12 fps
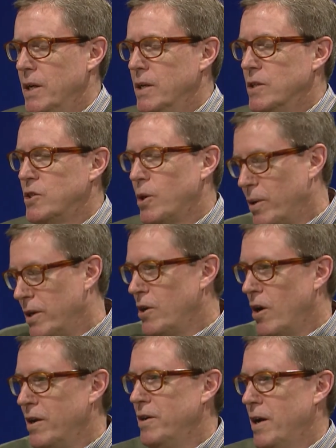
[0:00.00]
So it
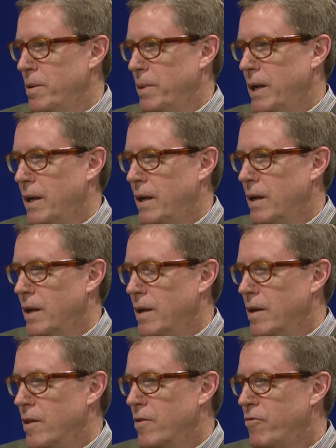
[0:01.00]
dawned on me,
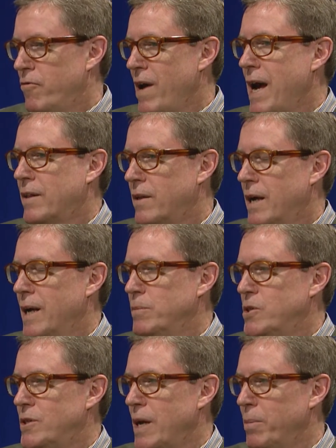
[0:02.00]
the fact that I'm
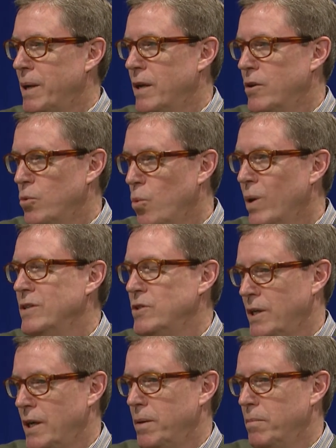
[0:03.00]
stepping into one
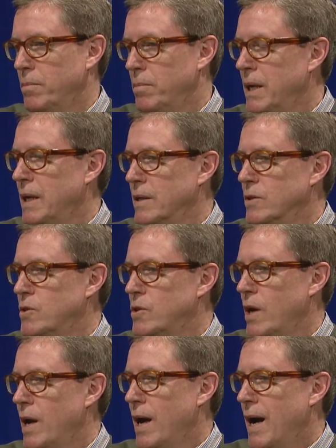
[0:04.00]
team means
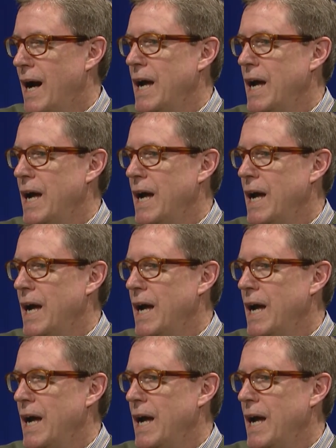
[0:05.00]
I